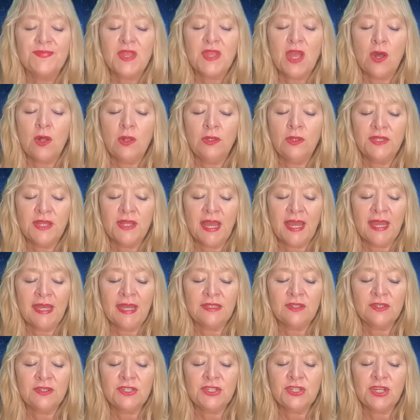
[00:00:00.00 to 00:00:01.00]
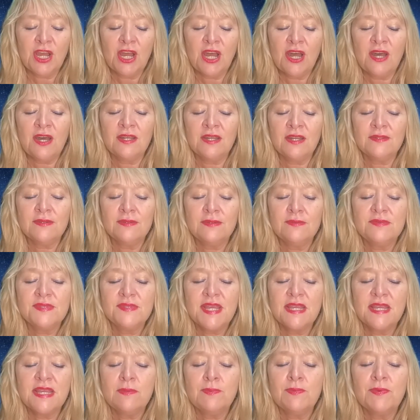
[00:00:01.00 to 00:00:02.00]
Hold your hand on your heart,
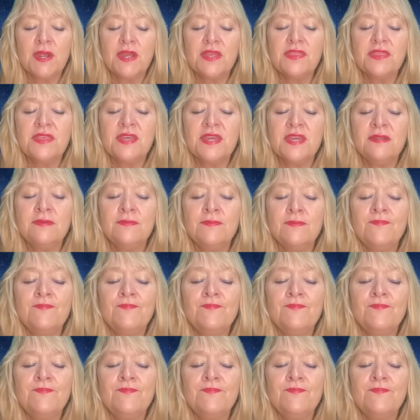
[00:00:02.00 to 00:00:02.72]
take a breath in,